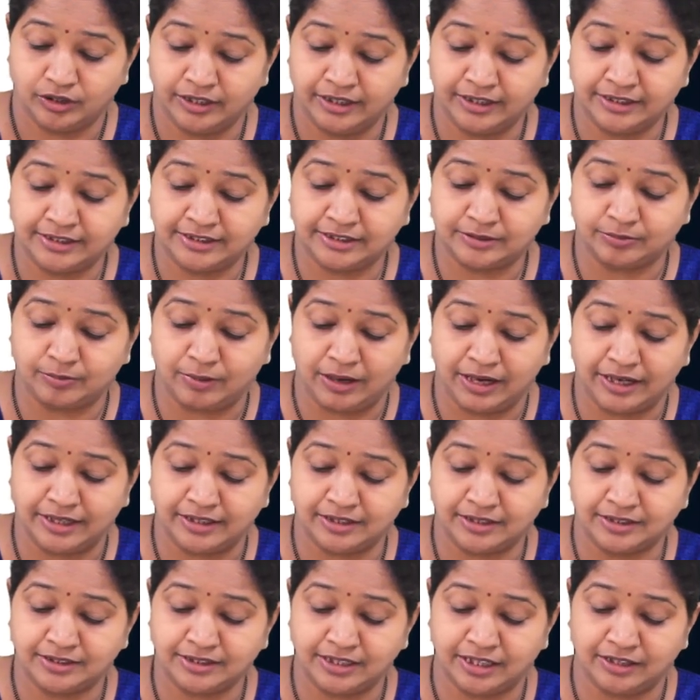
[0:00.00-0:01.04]
X
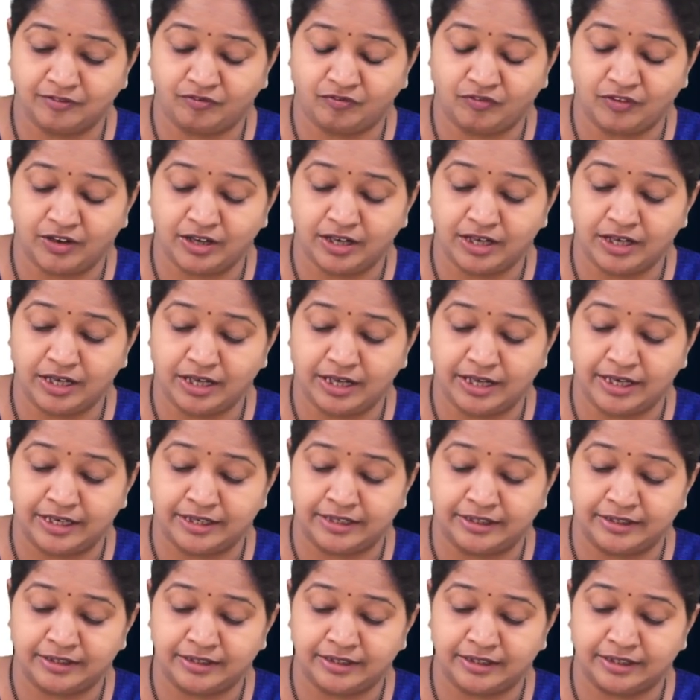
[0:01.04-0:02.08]
minus alpha
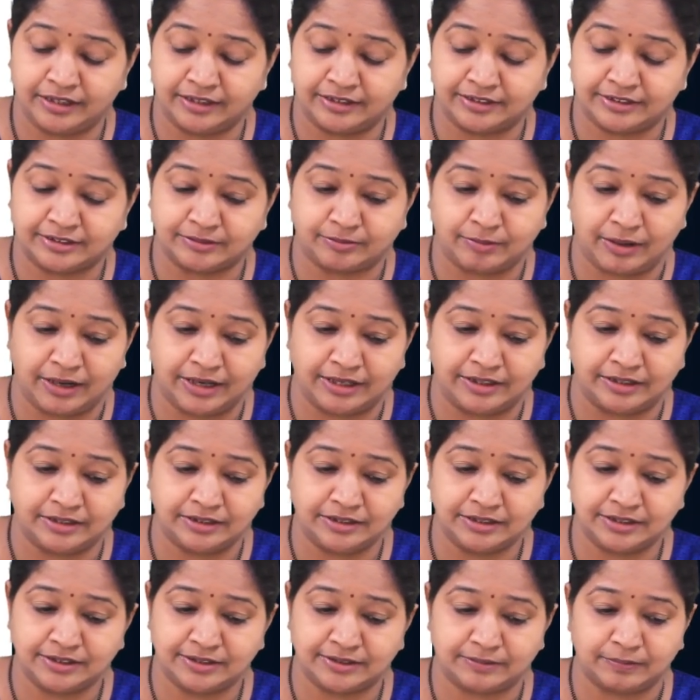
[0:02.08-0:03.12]
and x
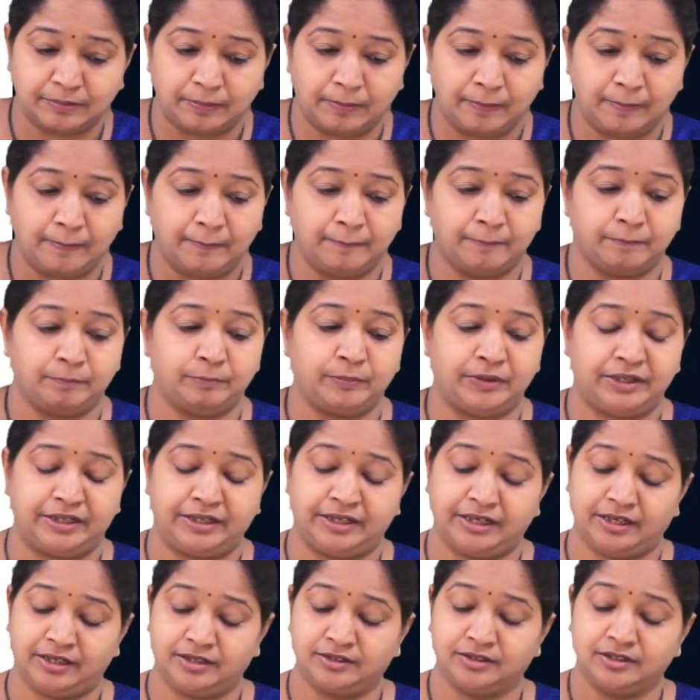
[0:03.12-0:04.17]
minus
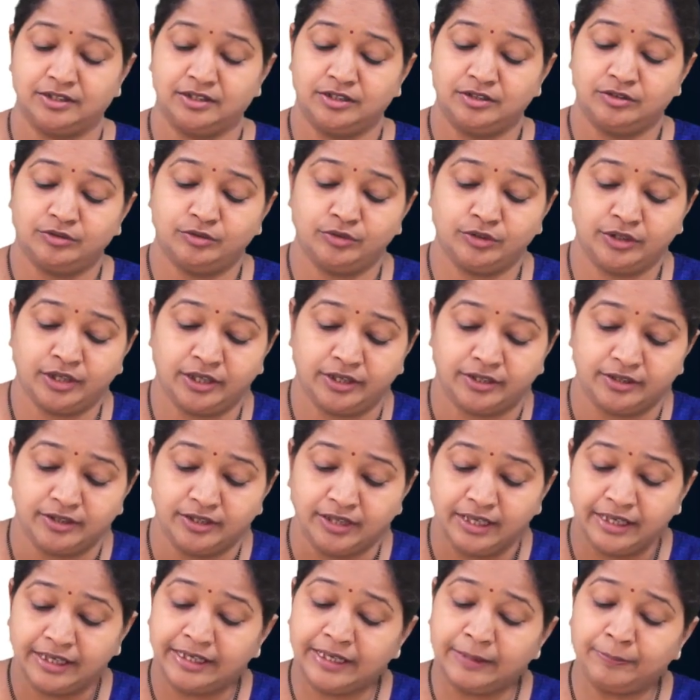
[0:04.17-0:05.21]
beta. Okay.
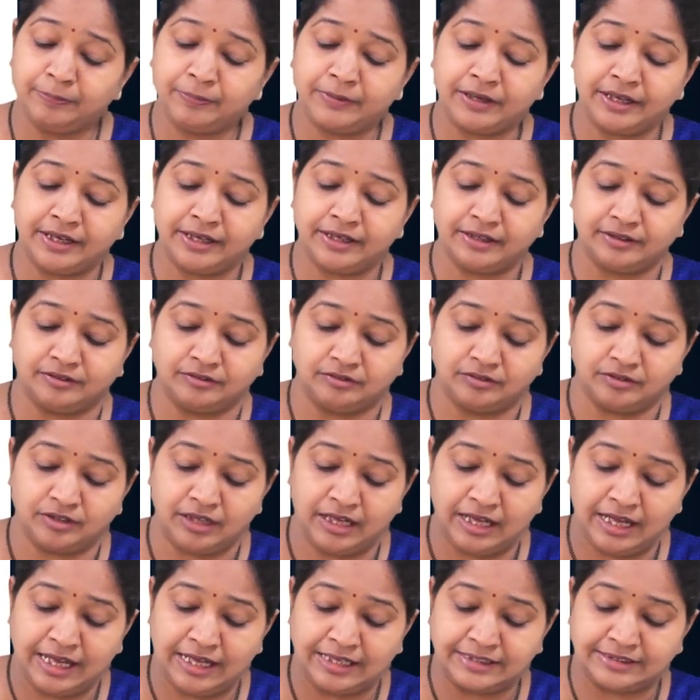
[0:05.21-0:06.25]
Keep k
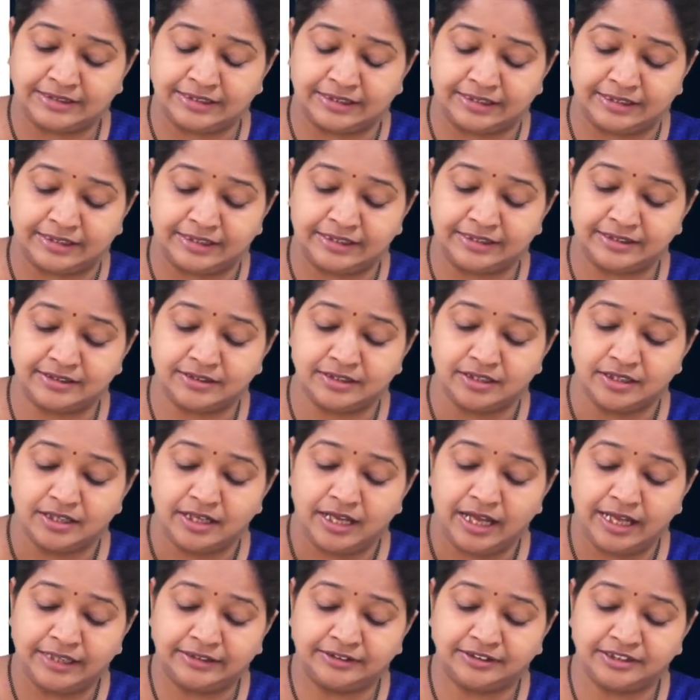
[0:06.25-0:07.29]
as it is
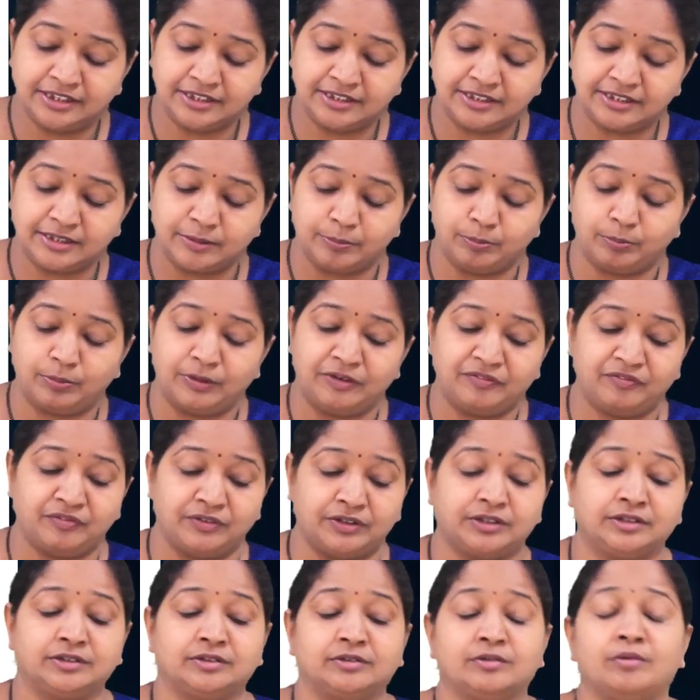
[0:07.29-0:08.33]
and just
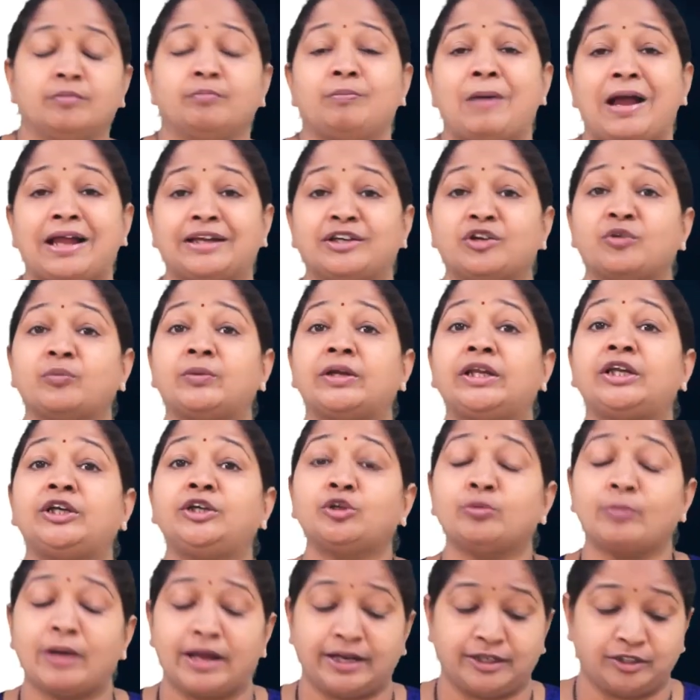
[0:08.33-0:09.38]
simplify binomial
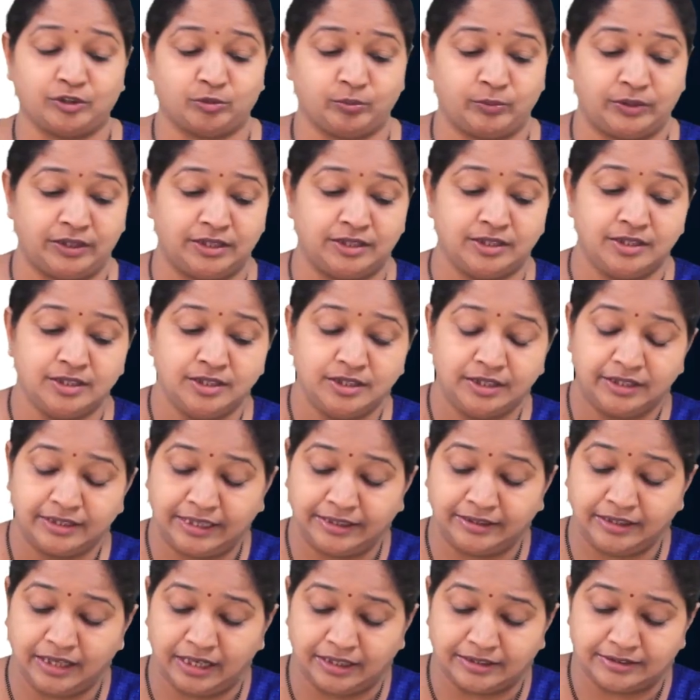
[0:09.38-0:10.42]
into binomial.
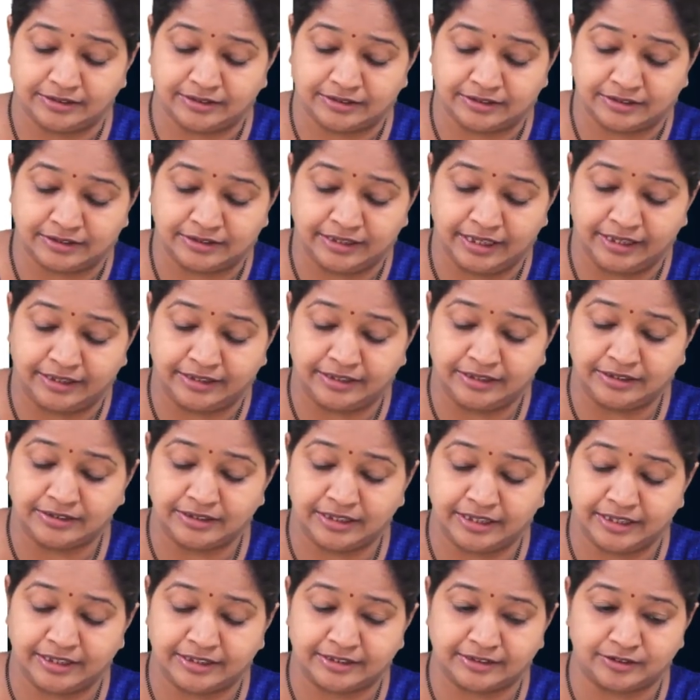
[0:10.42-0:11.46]
Get the answer. That
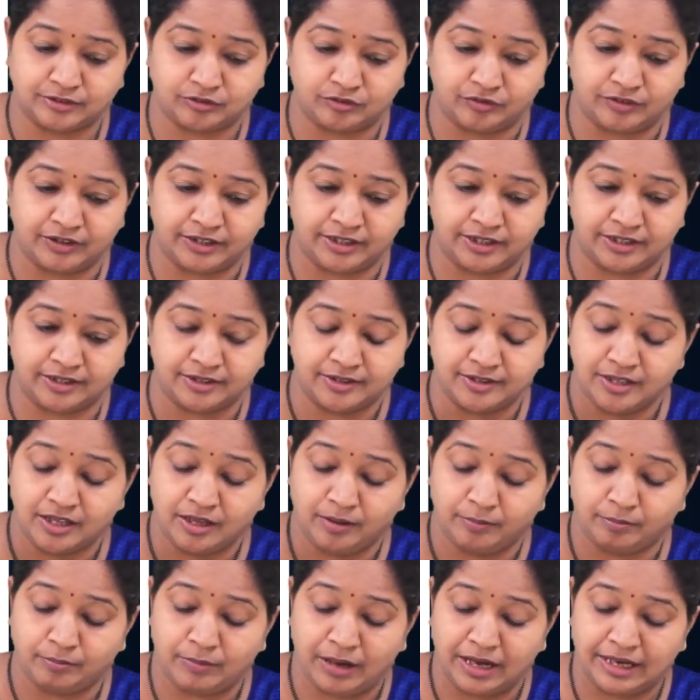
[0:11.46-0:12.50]
is x square
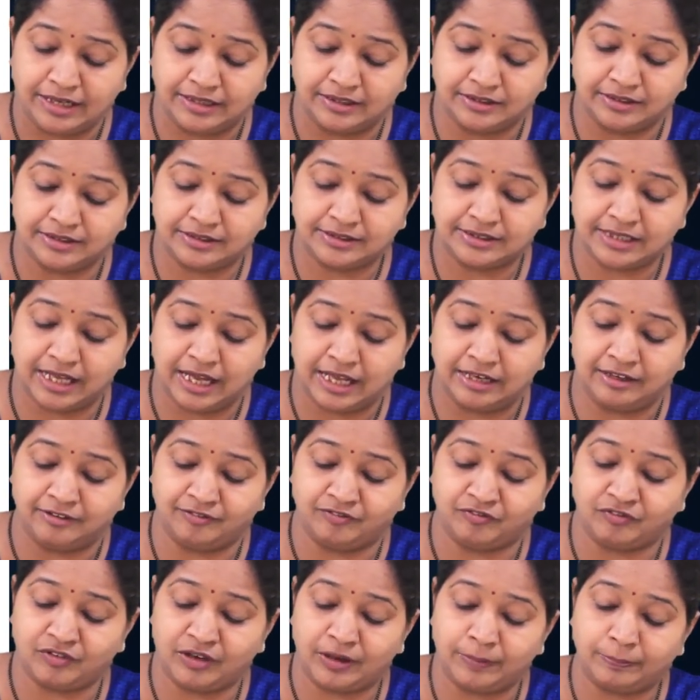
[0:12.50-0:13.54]
minus
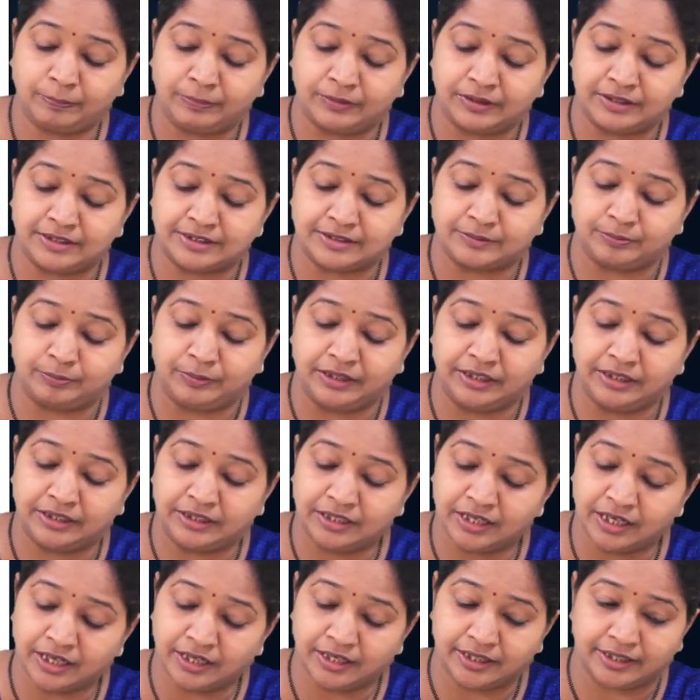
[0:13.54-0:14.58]
alpha plus
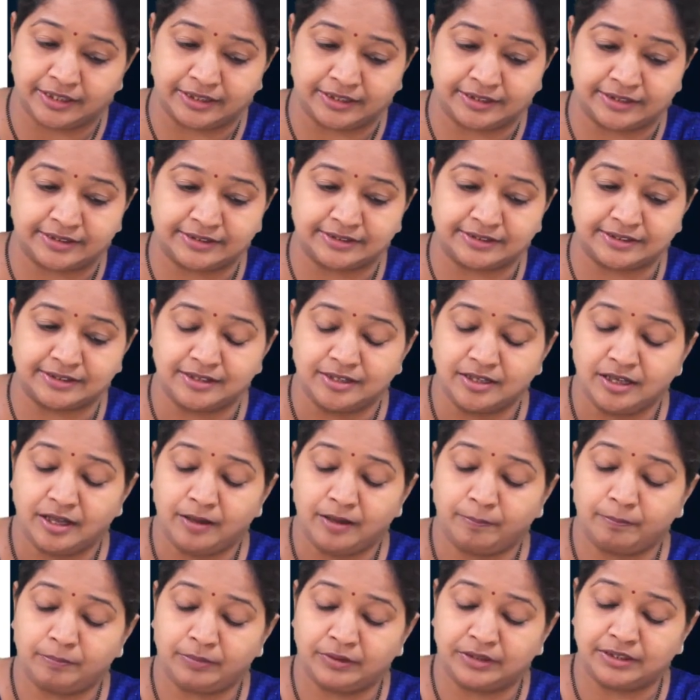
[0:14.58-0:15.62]
beta x
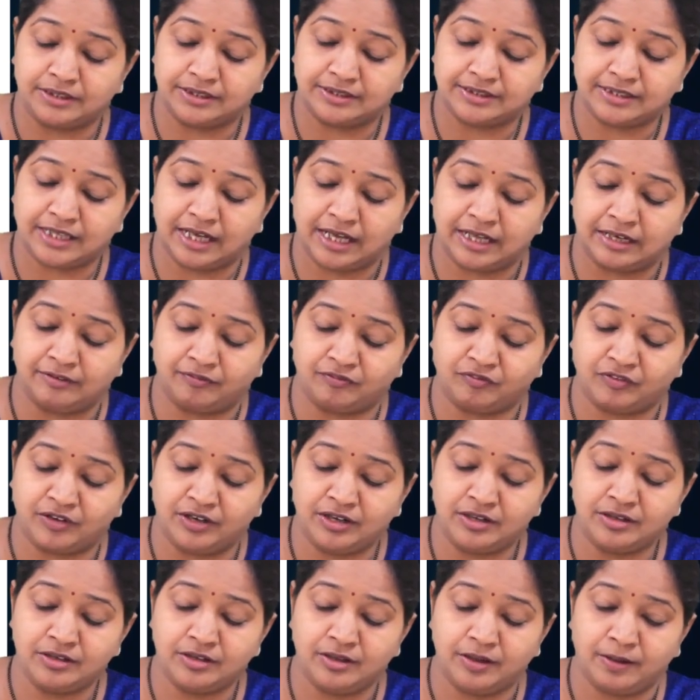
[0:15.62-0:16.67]
plus
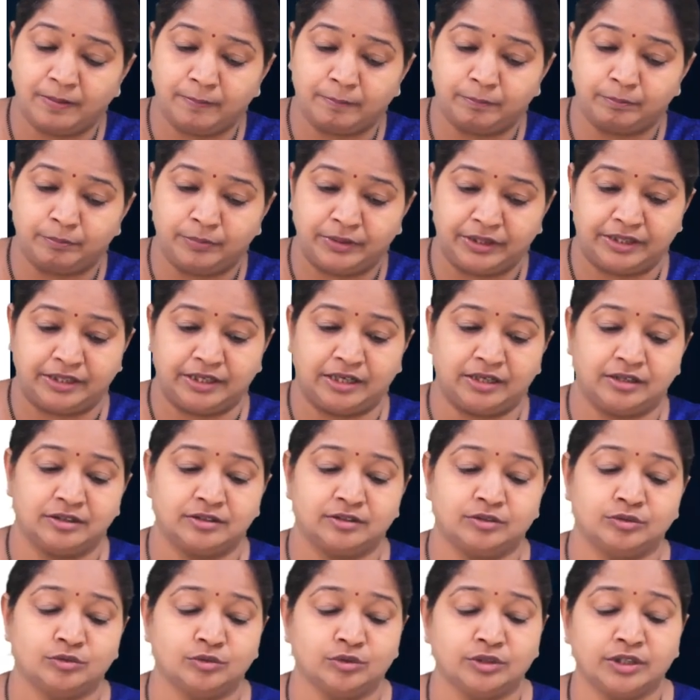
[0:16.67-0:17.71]
alpha beta.
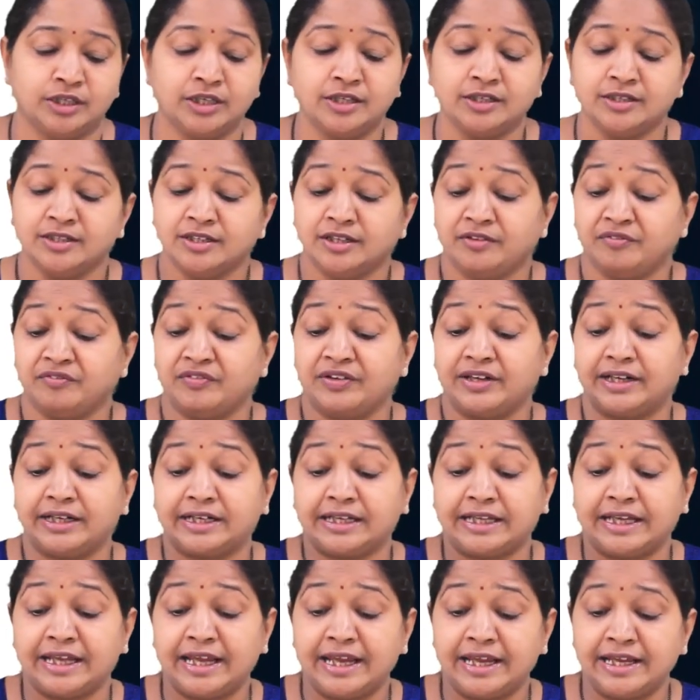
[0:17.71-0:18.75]
Okay.
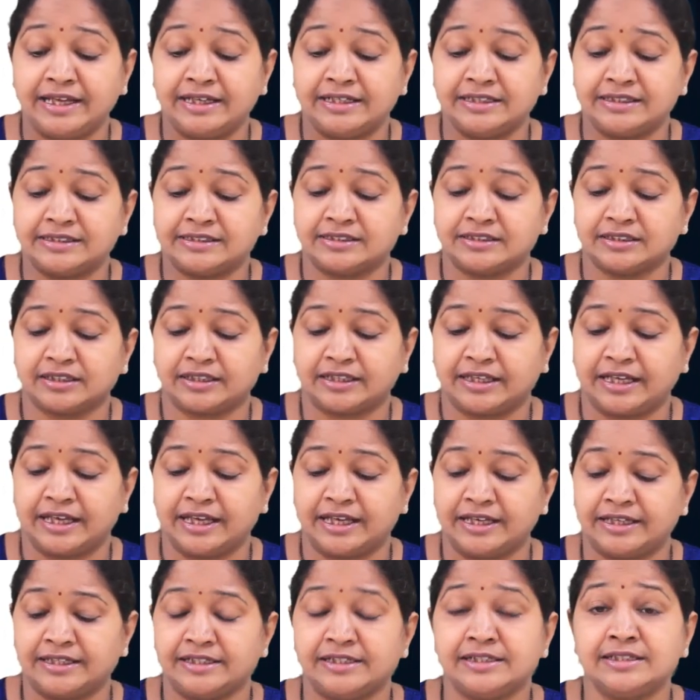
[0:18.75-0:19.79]
Where k is
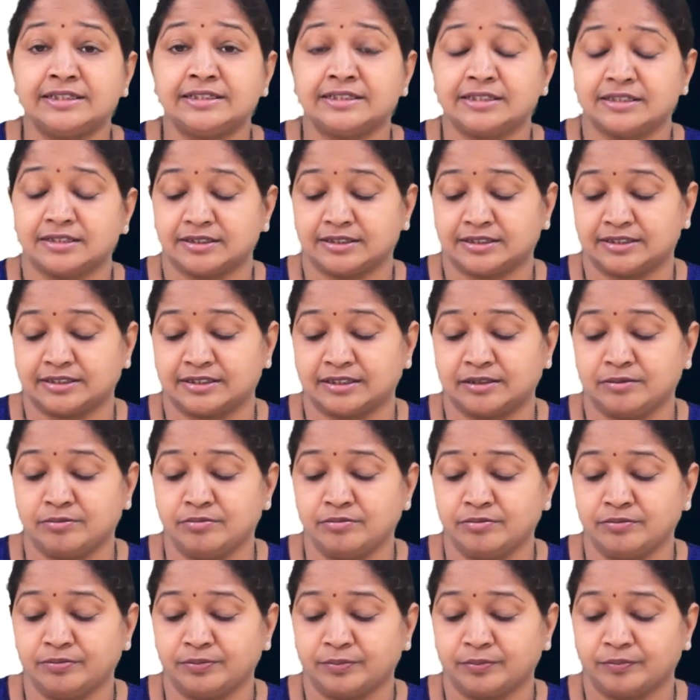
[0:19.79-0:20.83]

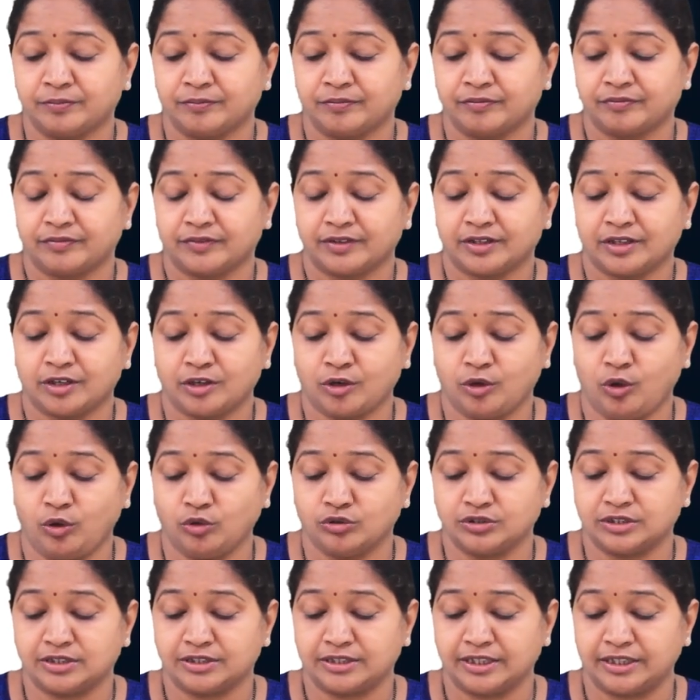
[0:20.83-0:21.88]
some
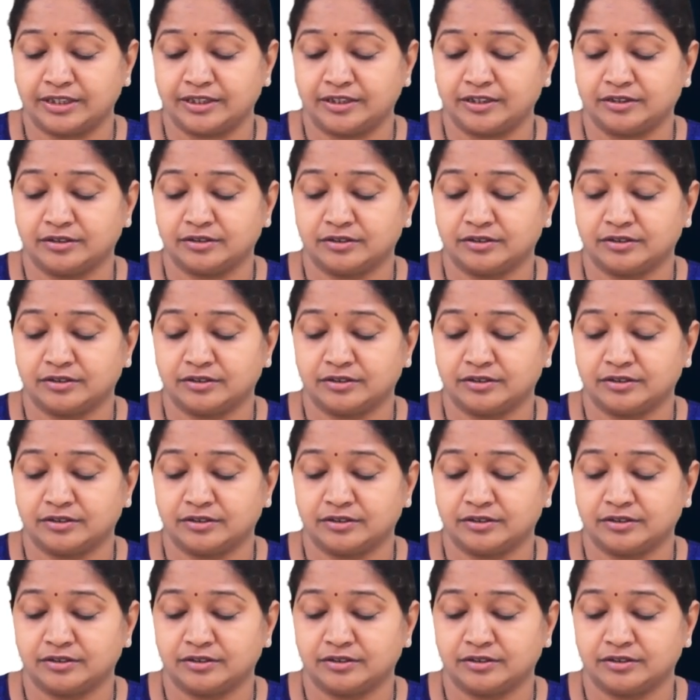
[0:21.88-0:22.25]
constant.